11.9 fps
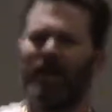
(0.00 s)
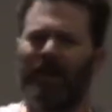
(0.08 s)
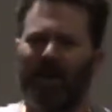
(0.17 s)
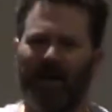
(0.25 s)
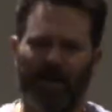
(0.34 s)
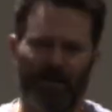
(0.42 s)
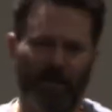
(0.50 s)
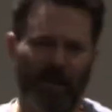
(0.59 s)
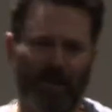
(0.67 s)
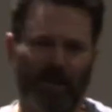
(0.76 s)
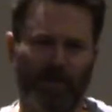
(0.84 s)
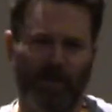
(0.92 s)
All right, I'll
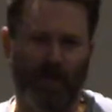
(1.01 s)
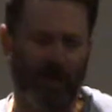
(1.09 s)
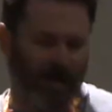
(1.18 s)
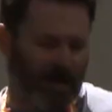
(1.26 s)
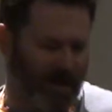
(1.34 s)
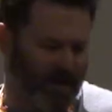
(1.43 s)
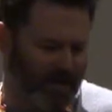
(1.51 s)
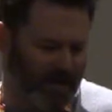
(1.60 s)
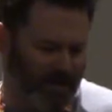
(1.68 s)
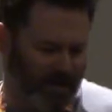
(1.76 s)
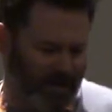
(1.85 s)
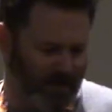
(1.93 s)
try this without my glasses
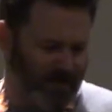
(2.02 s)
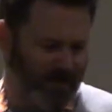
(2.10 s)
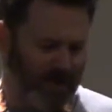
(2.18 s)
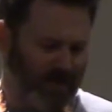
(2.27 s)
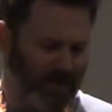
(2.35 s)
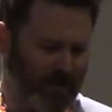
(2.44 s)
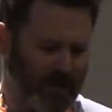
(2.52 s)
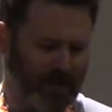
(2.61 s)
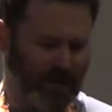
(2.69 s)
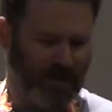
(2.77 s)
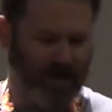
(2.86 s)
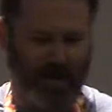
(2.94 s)
on.
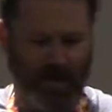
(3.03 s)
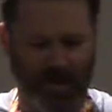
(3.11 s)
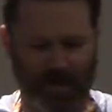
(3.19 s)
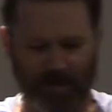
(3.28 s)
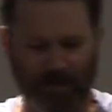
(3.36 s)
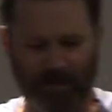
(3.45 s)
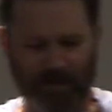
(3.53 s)
17.